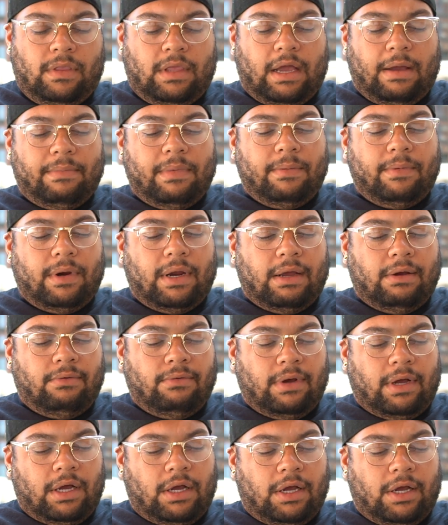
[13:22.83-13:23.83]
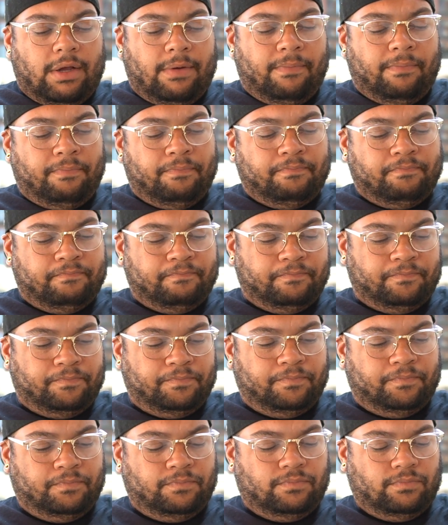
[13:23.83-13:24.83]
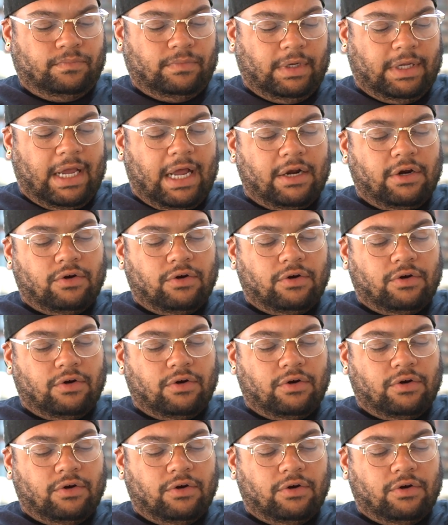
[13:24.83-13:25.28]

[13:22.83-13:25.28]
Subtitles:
I remember I got